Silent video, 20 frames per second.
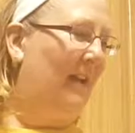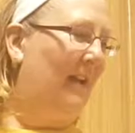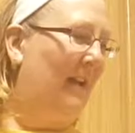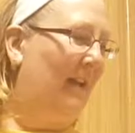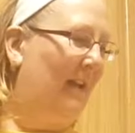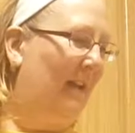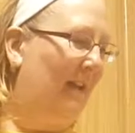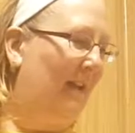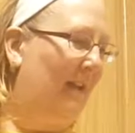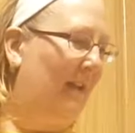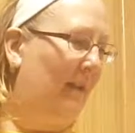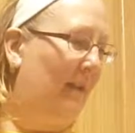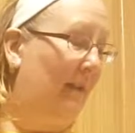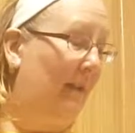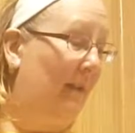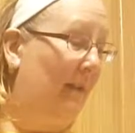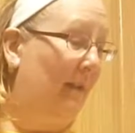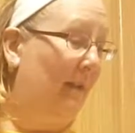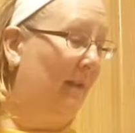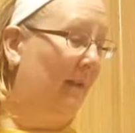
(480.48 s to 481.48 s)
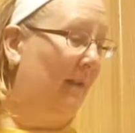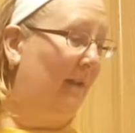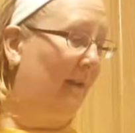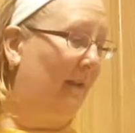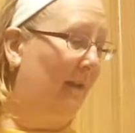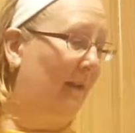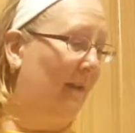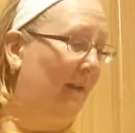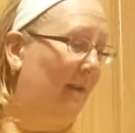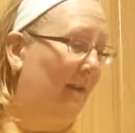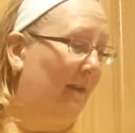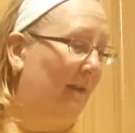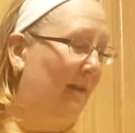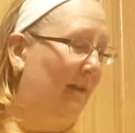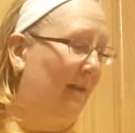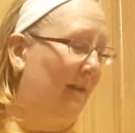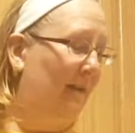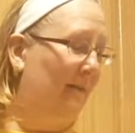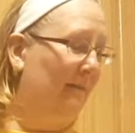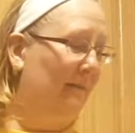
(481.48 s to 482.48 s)

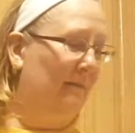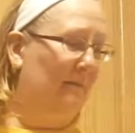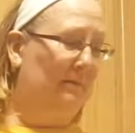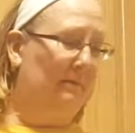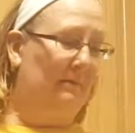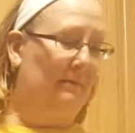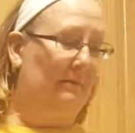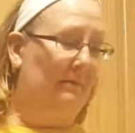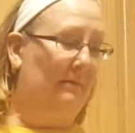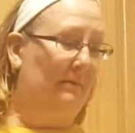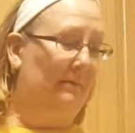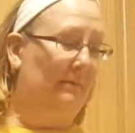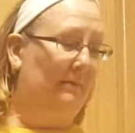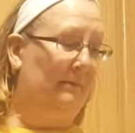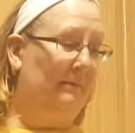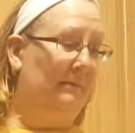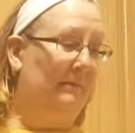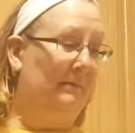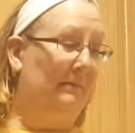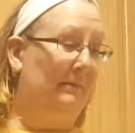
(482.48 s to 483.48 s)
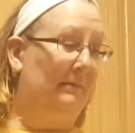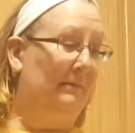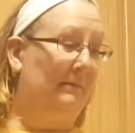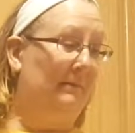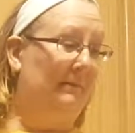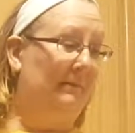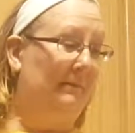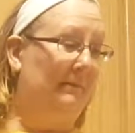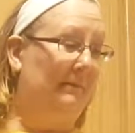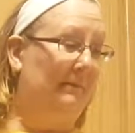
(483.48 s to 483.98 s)
No one is speaking in this clip.